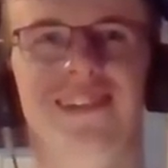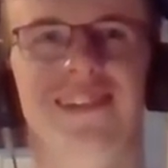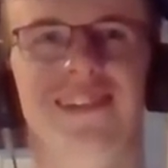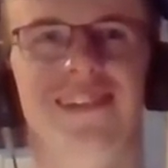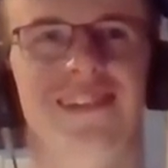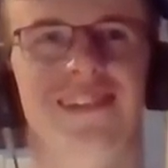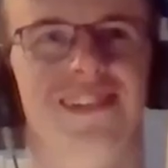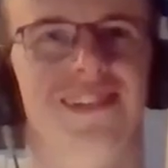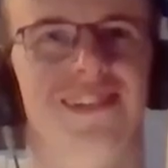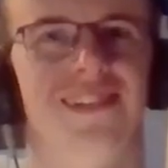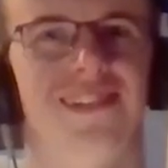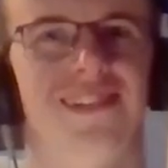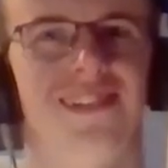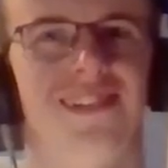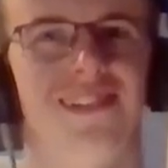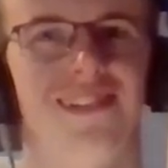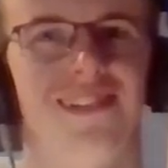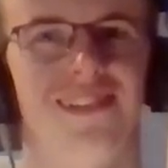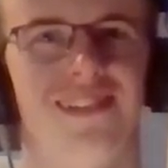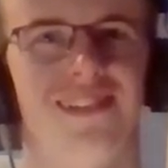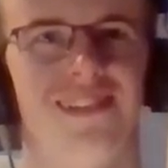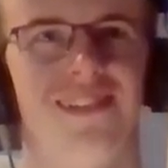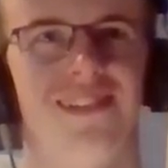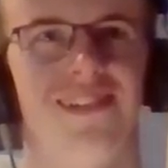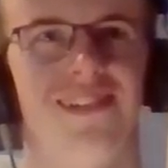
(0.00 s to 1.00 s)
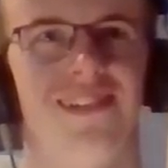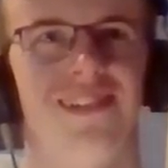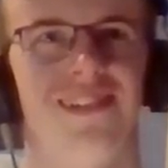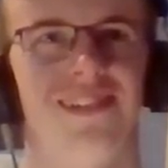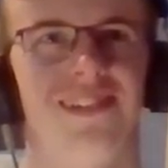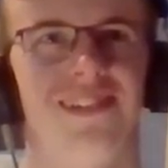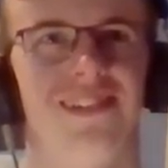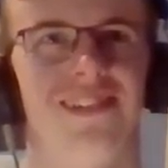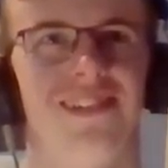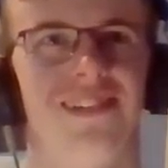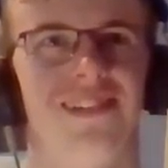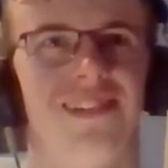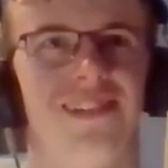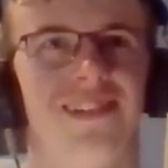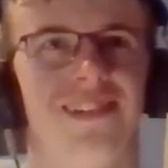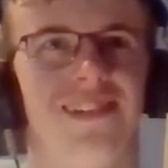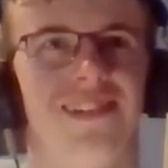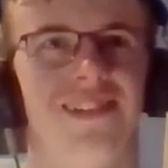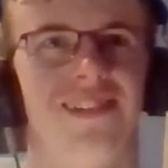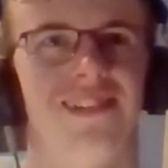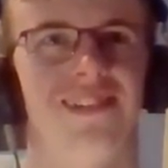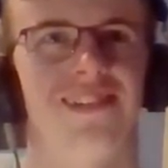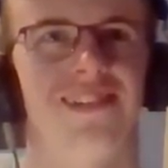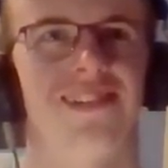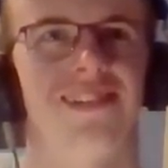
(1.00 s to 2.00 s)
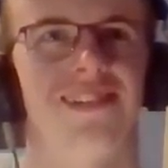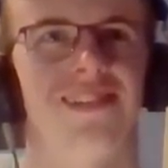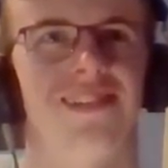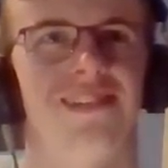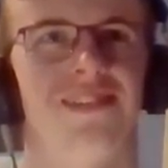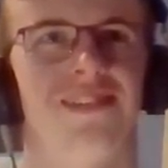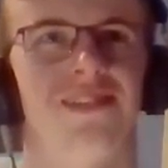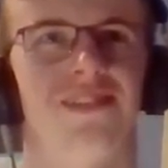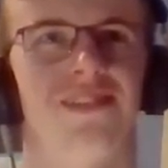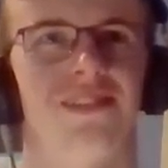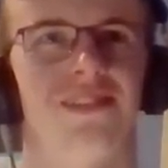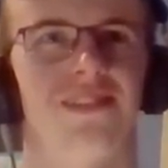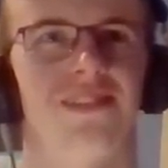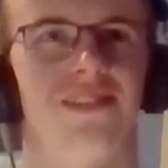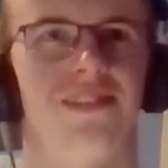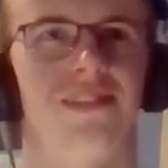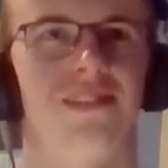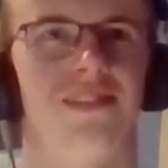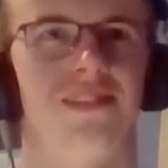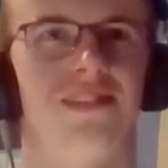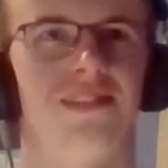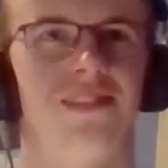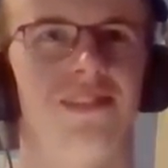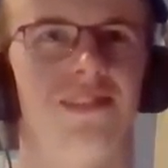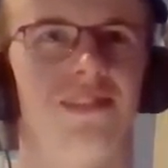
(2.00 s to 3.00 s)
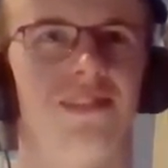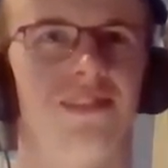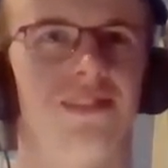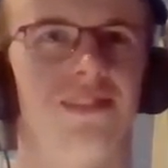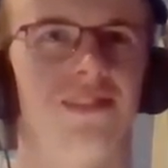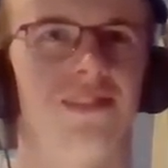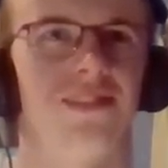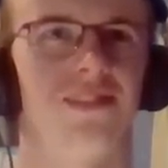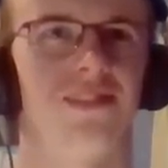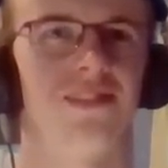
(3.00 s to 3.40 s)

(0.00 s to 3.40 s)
This person isn't speaking.